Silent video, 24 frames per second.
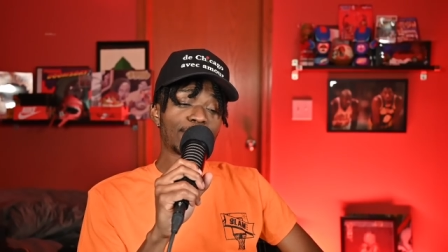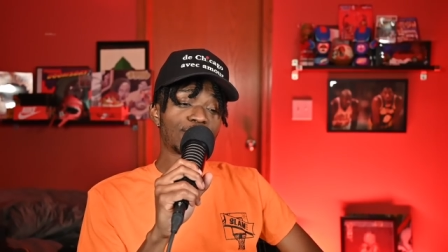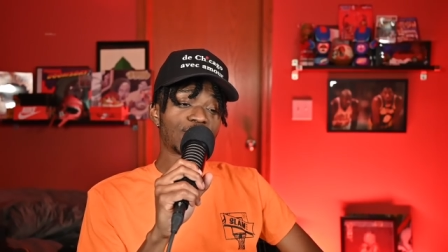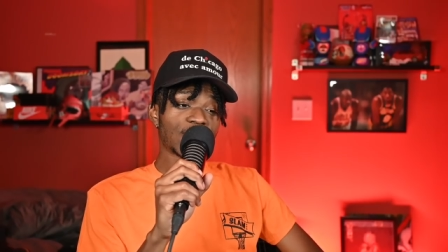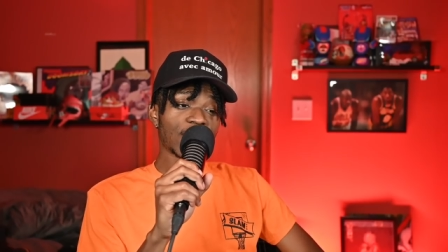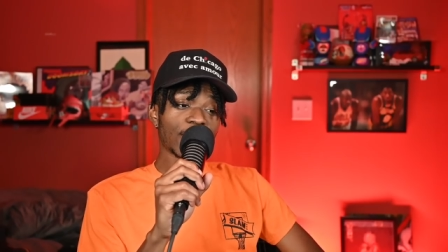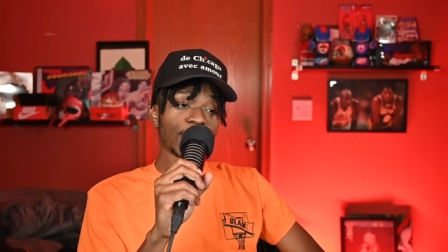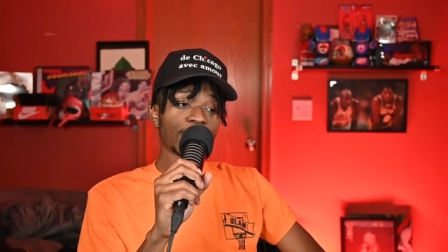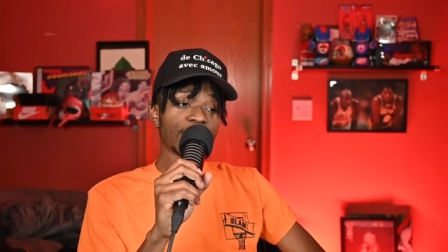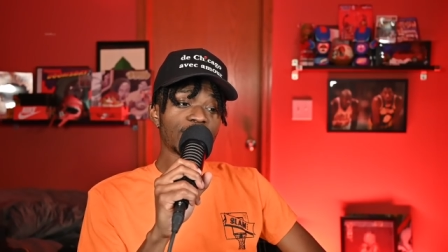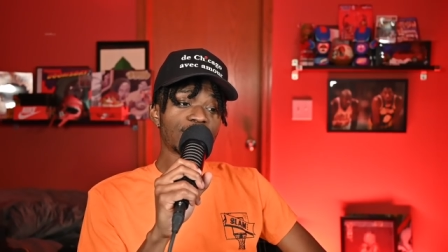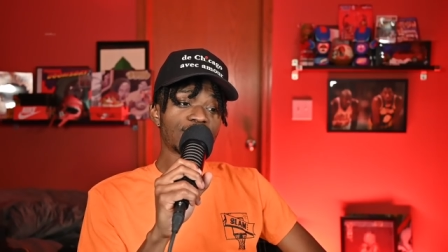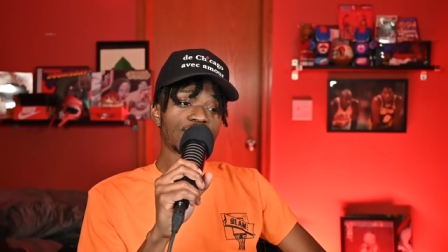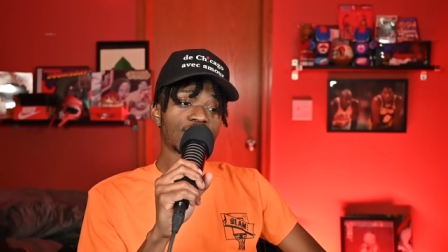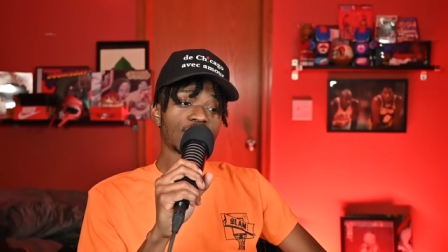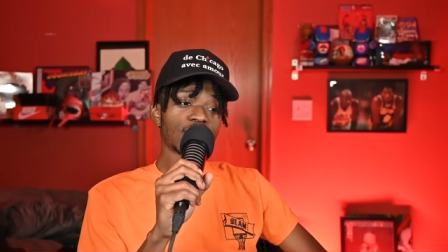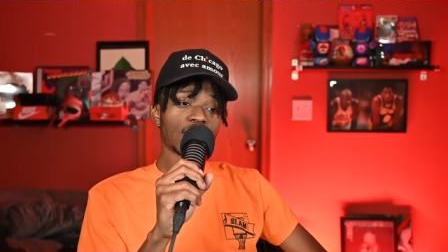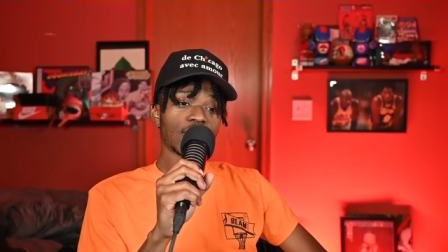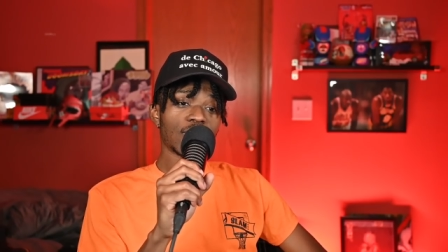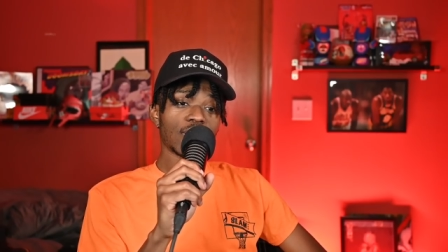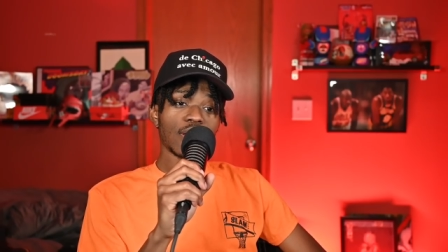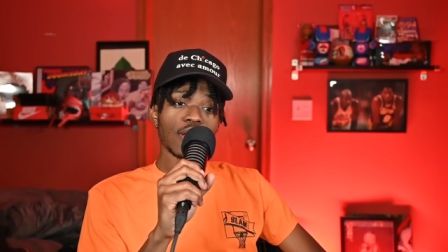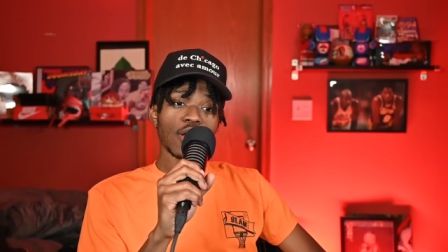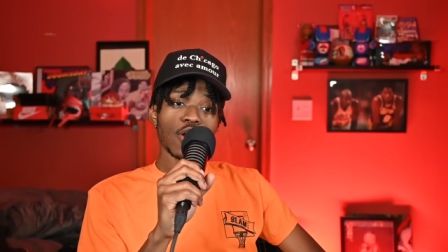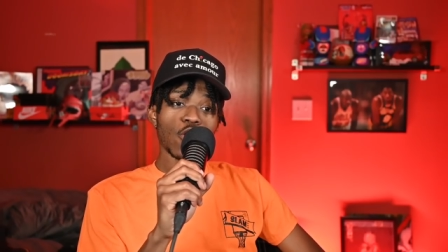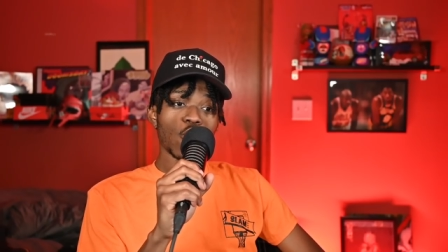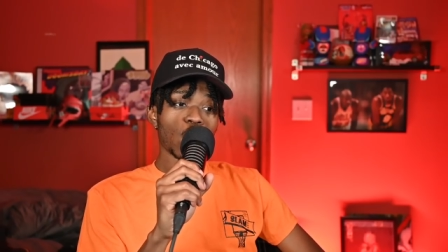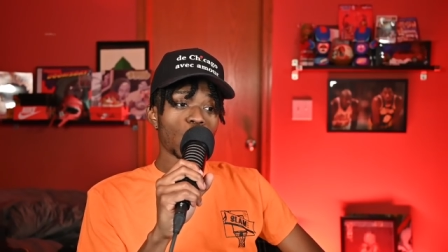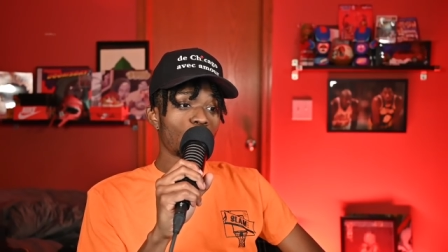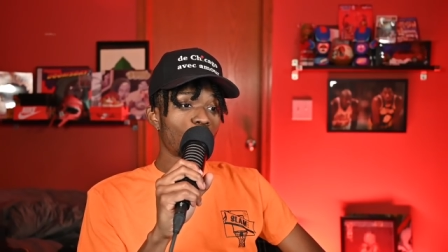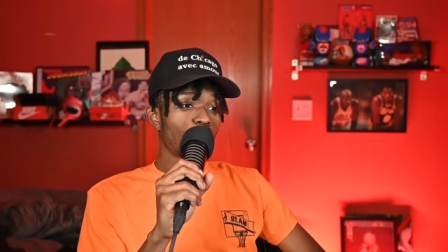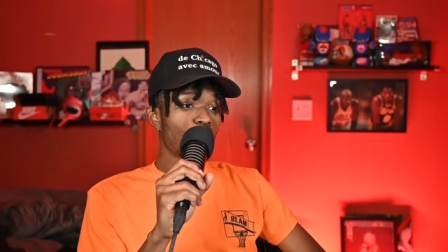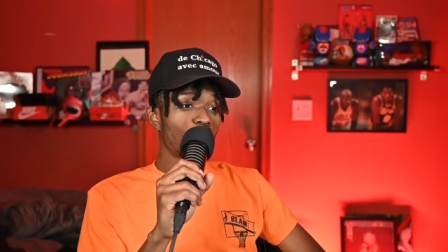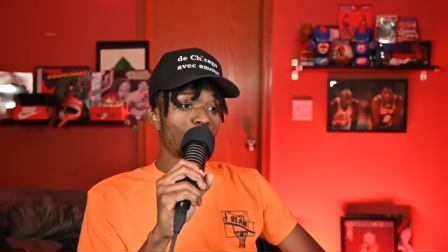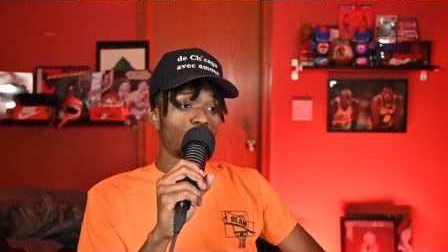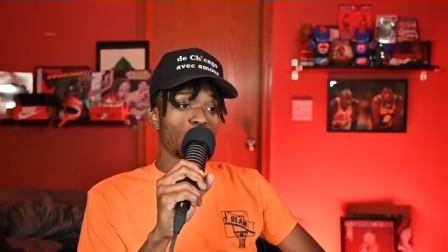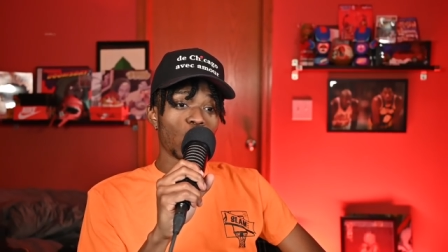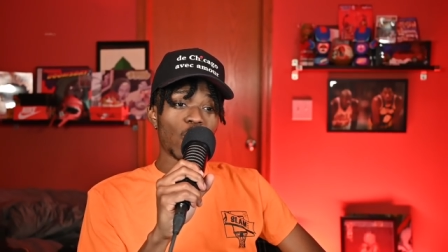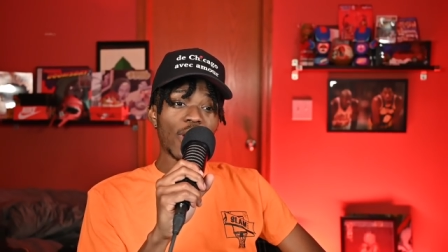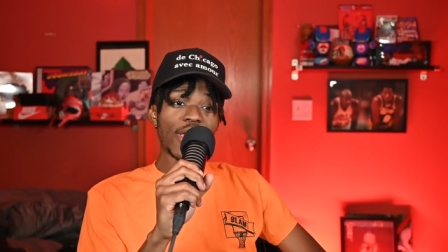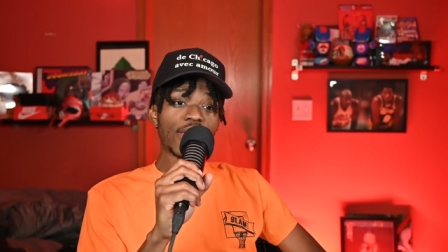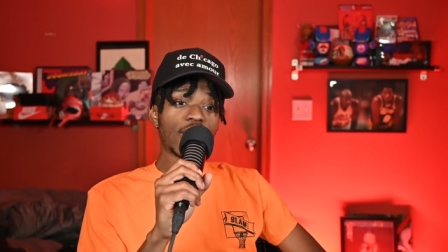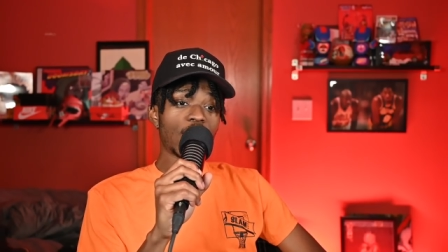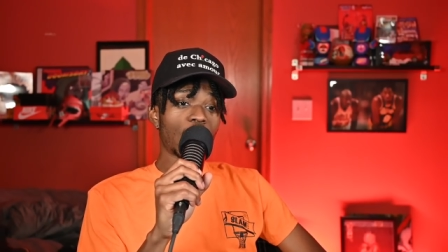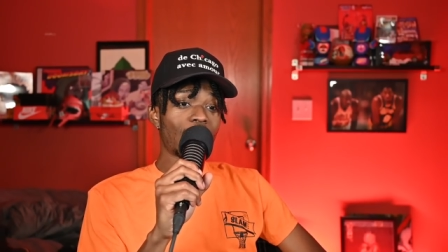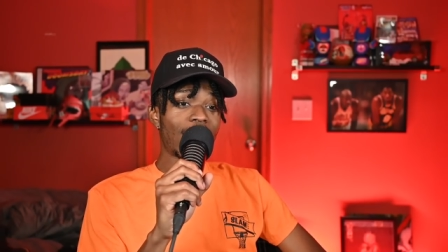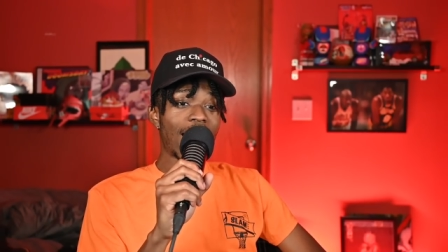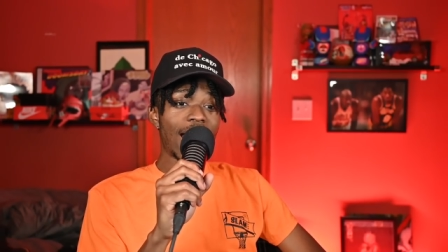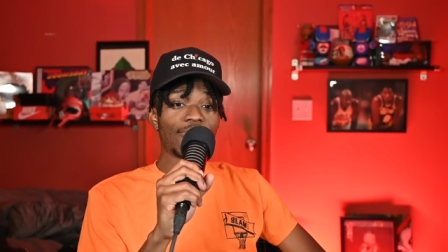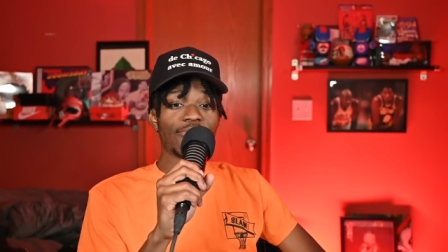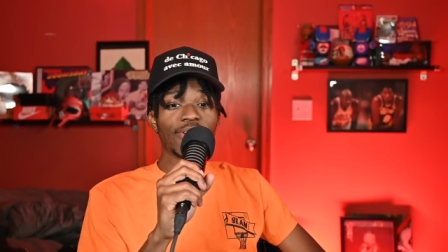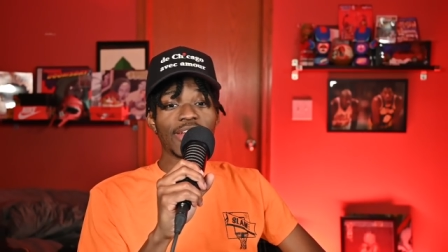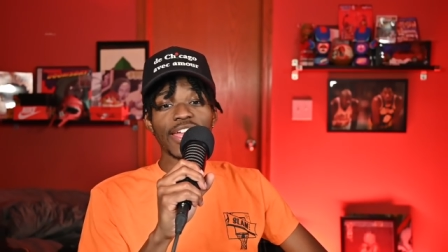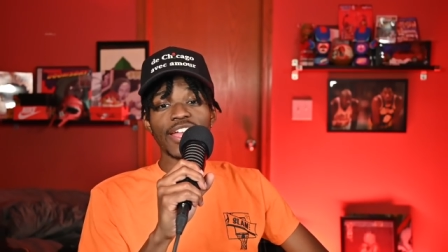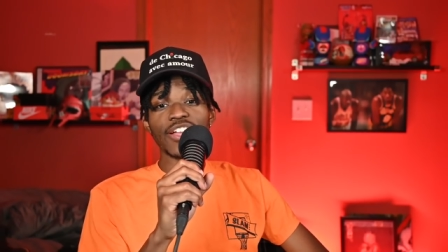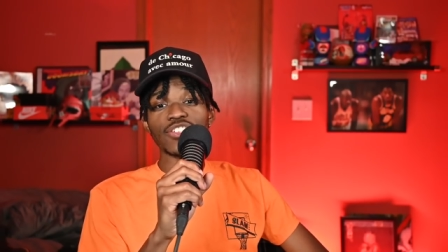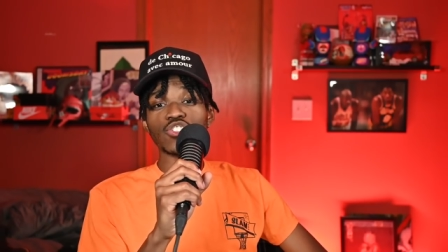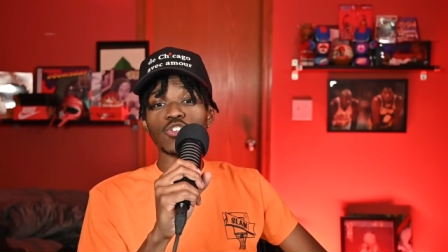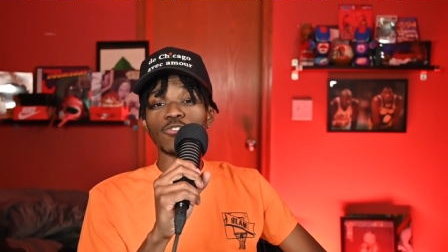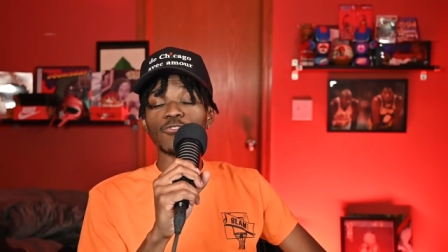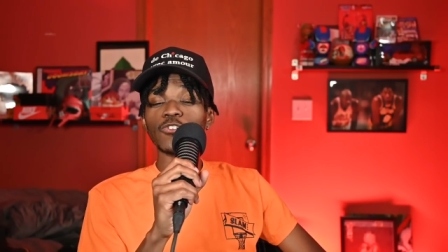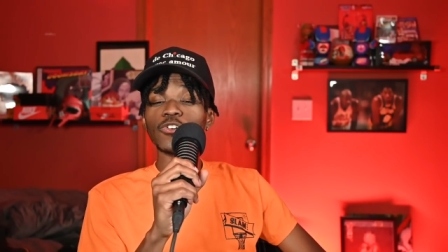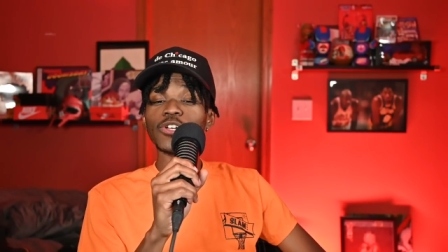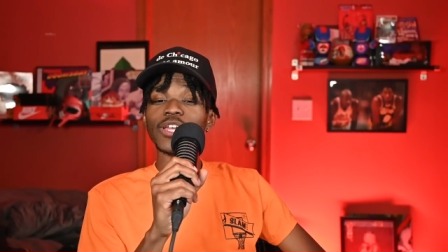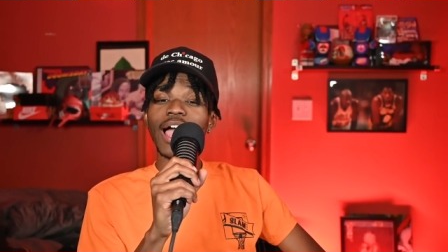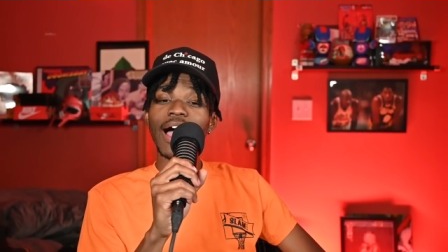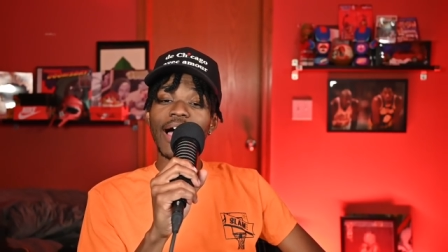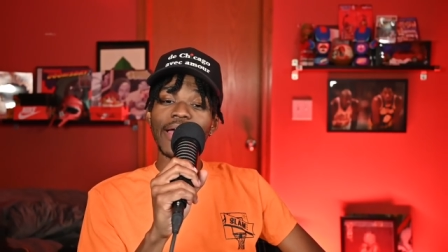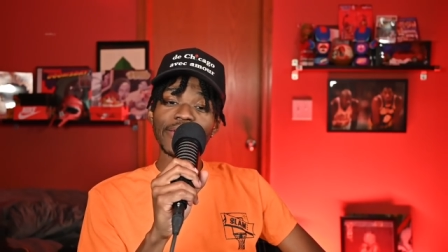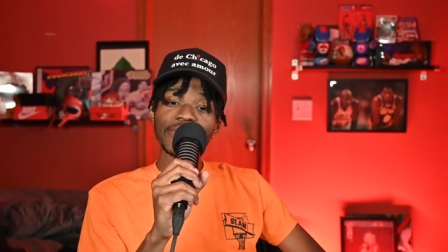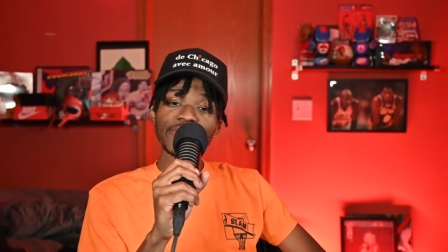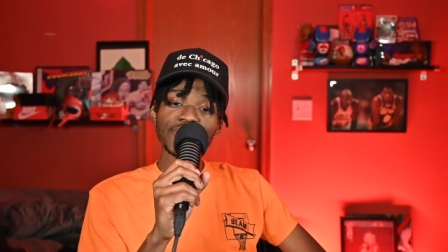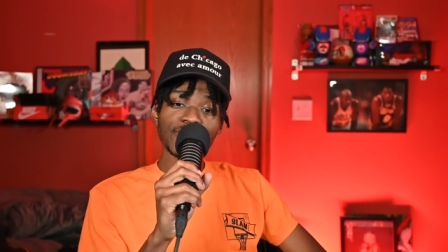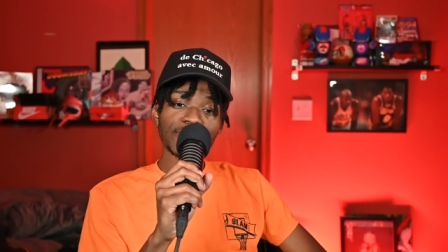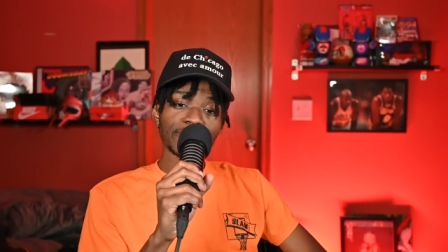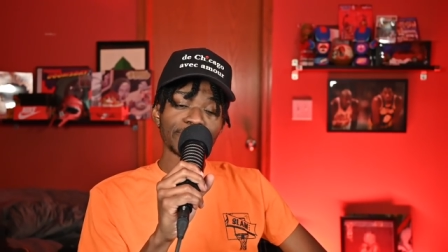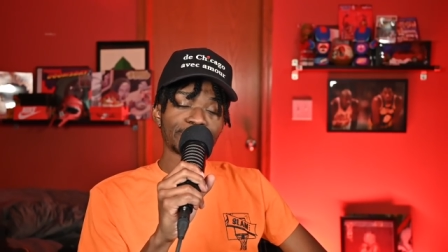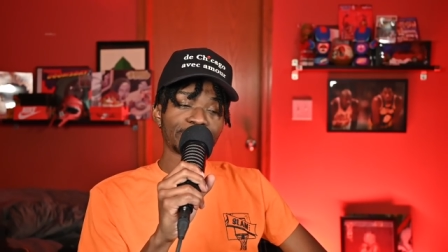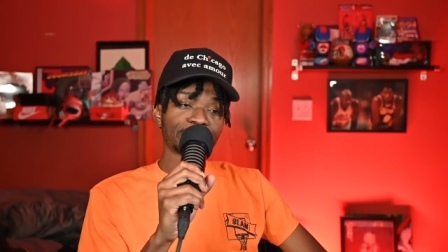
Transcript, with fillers: series, we don't have an answer for Giannis.